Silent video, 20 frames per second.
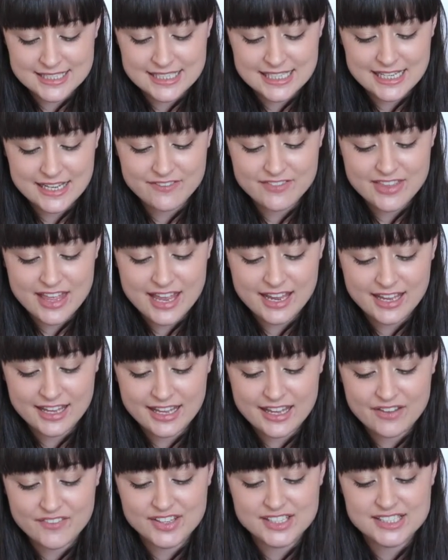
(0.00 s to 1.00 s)
see if they
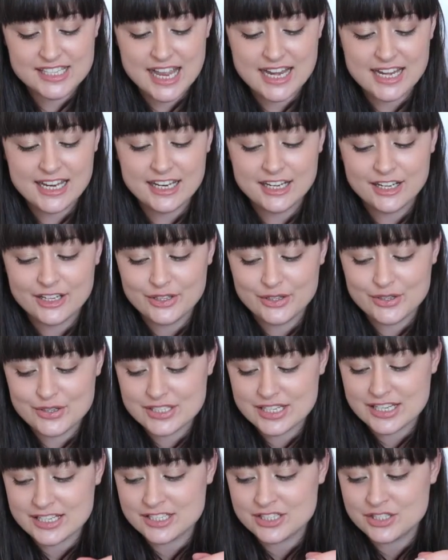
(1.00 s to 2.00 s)
can give us any
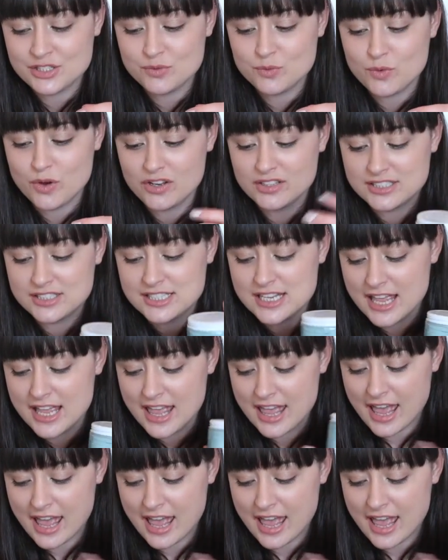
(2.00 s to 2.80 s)
clues as to what